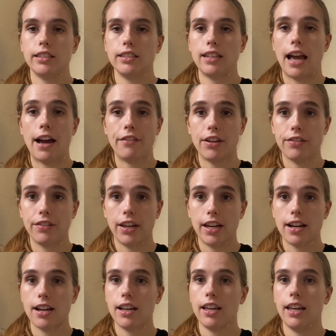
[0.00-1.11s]
have
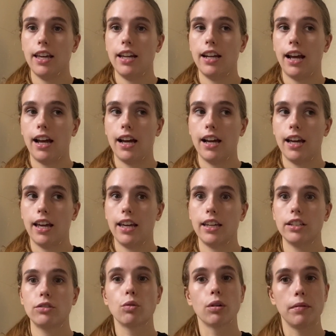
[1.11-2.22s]
FAI and I
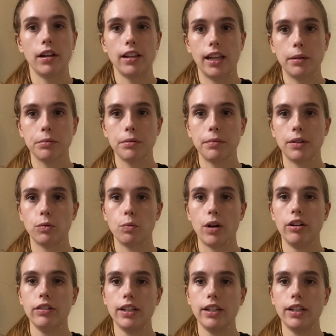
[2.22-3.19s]
tore my labrum as well,